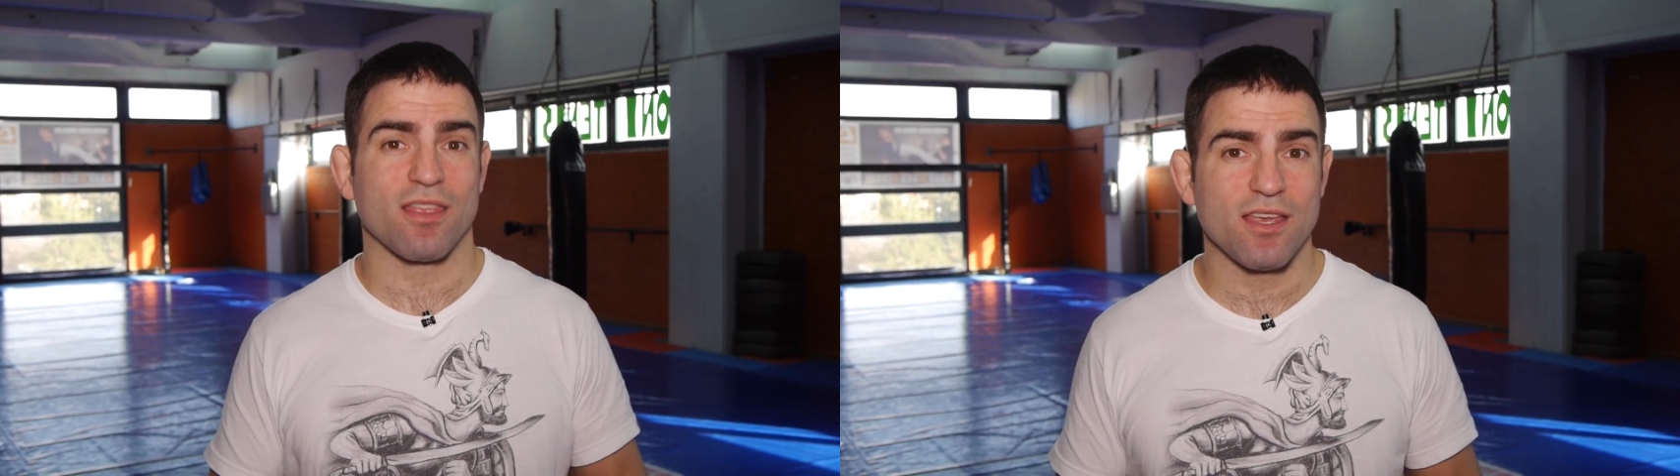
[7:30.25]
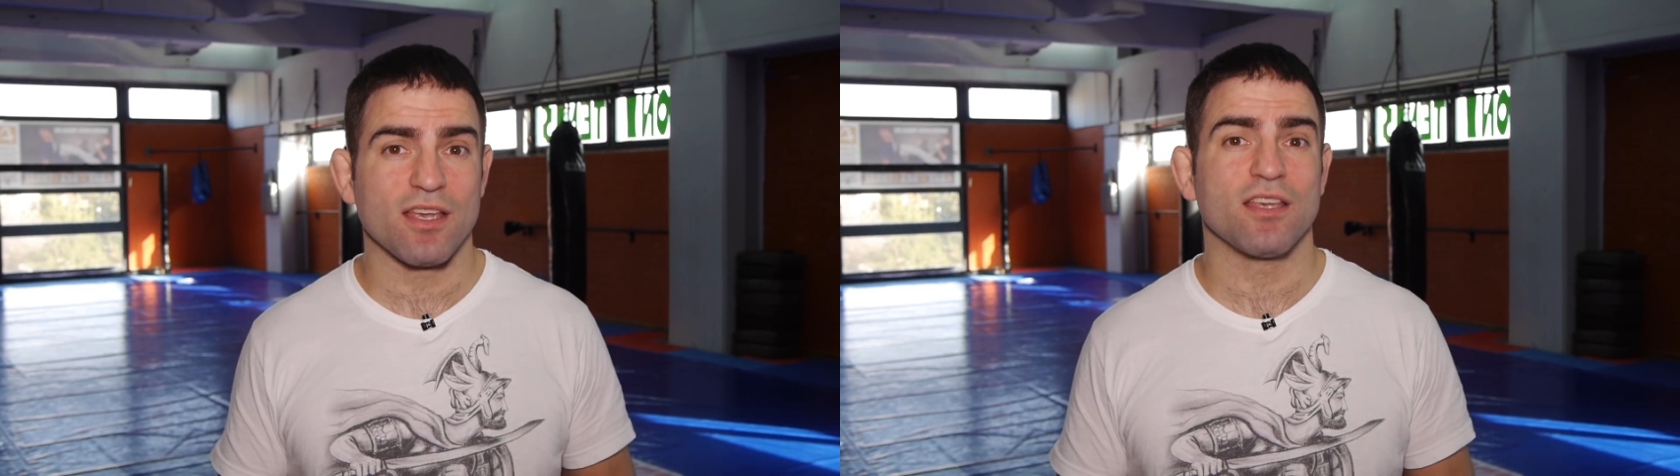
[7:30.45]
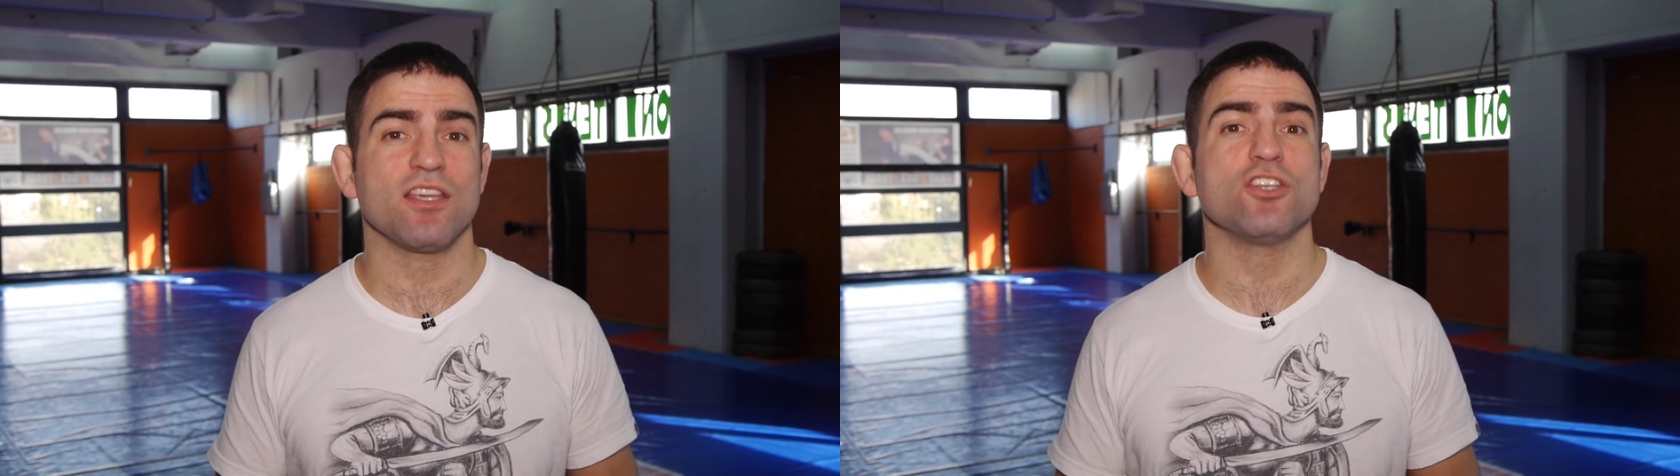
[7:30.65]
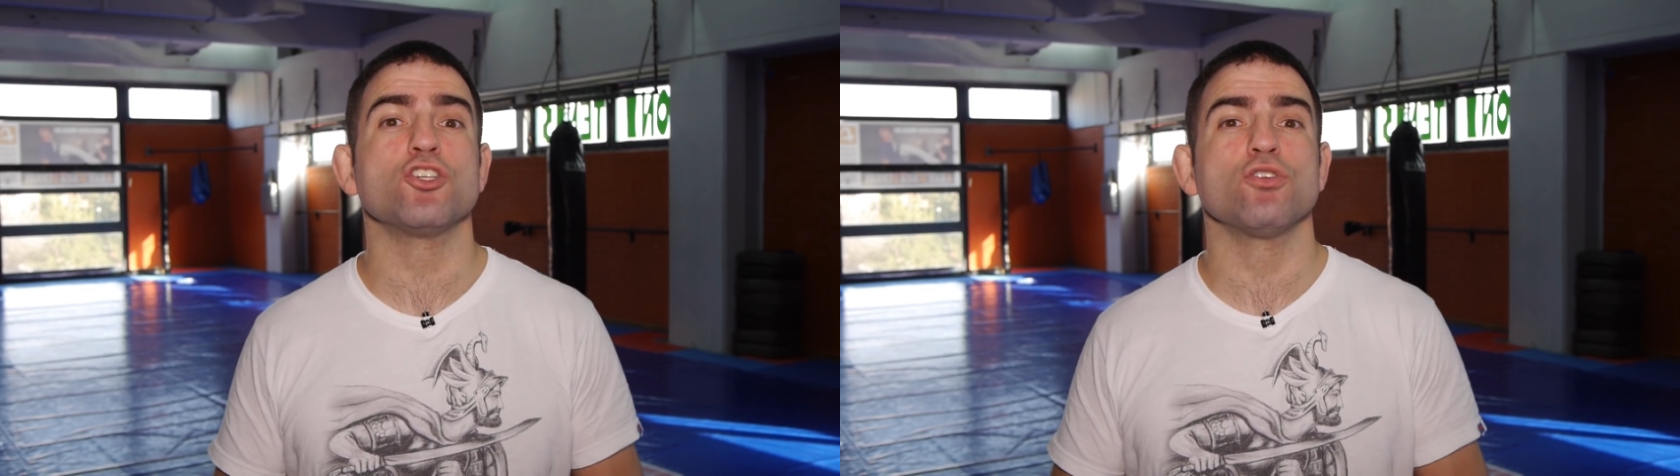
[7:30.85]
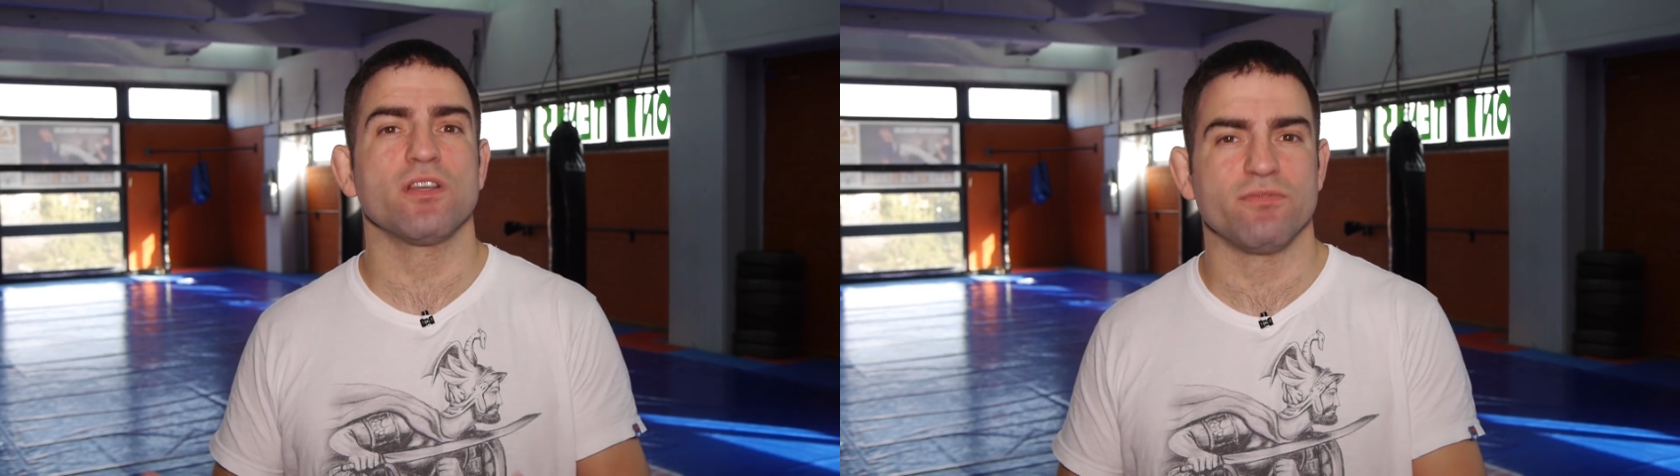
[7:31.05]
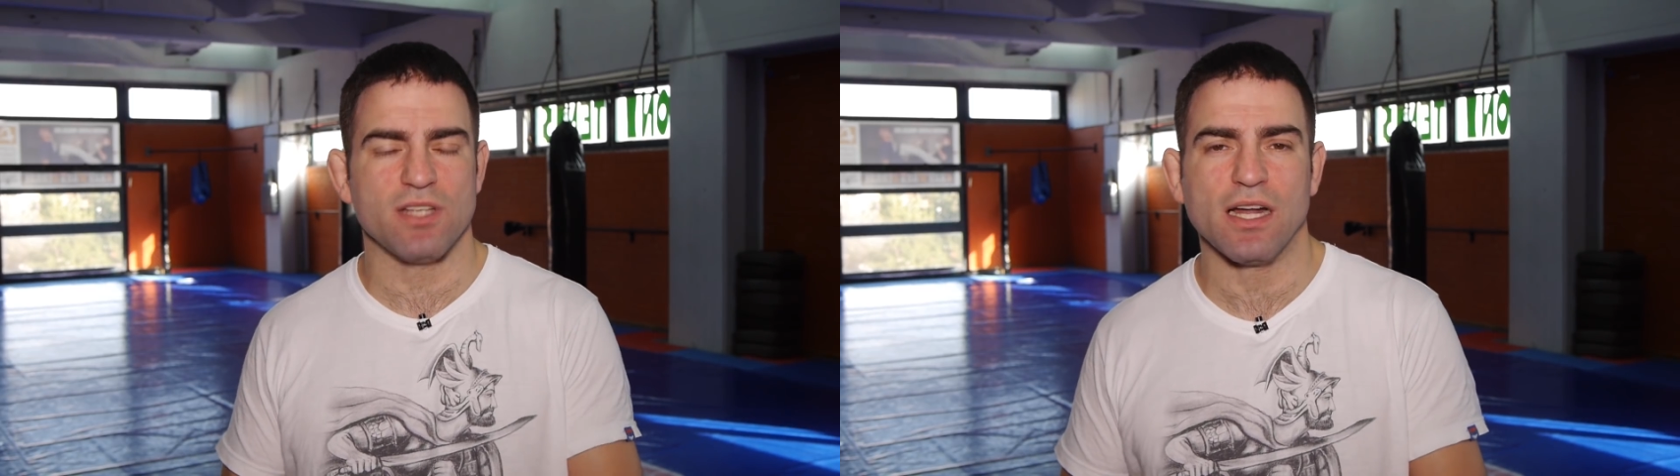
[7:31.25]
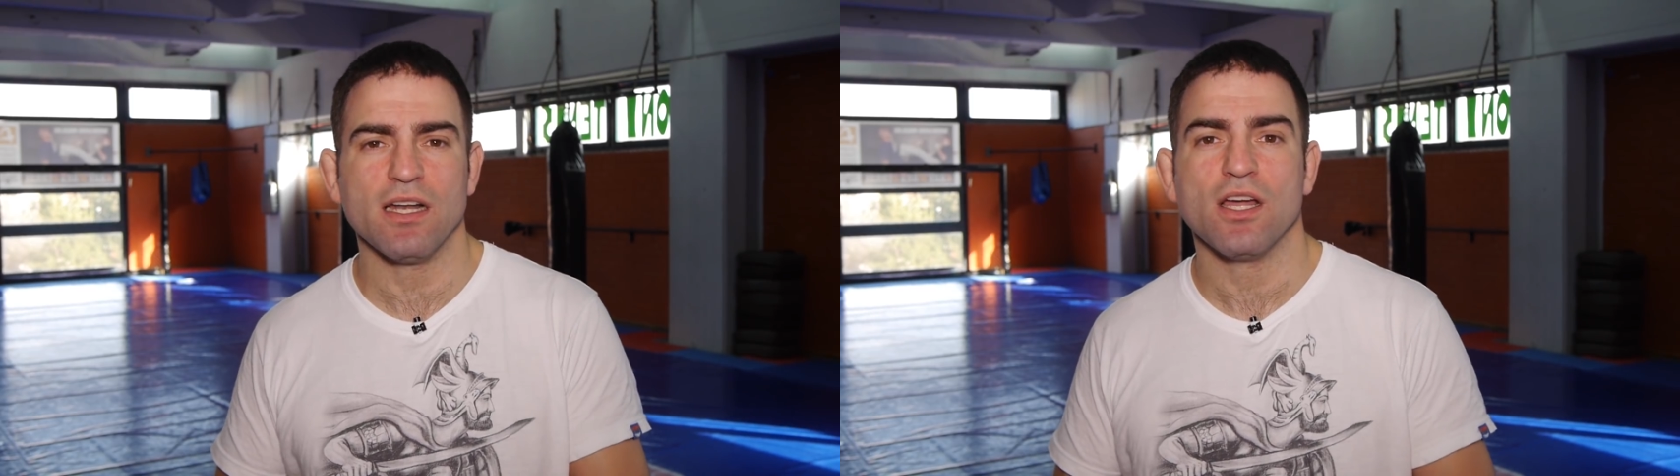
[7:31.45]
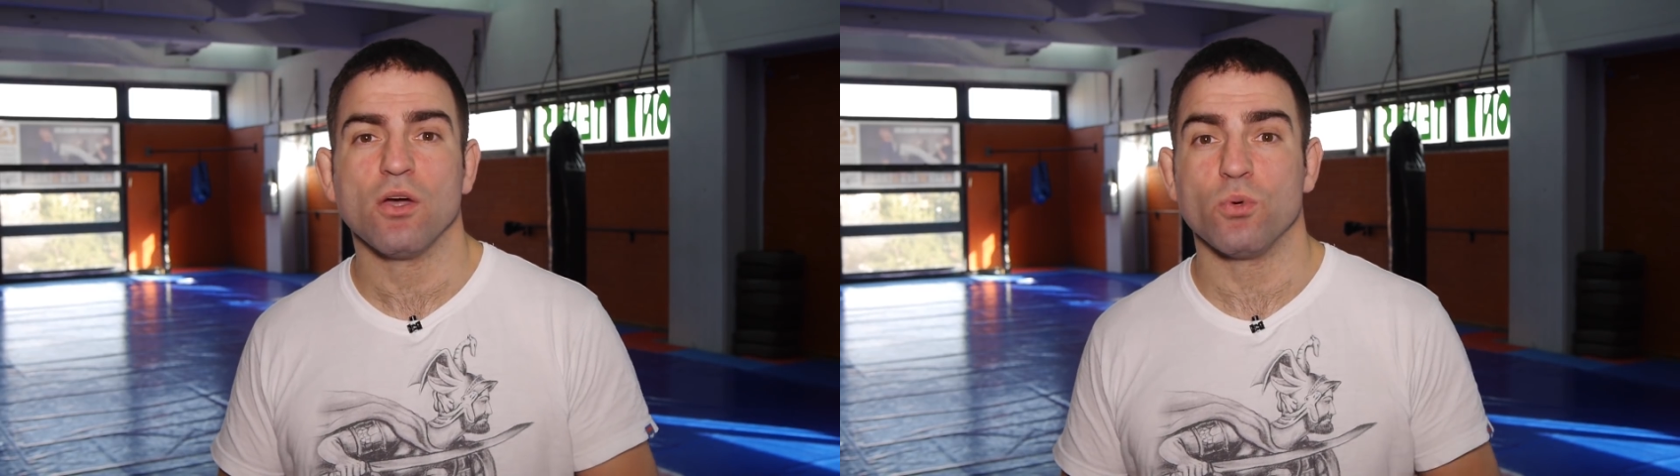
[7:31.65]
think he should have done,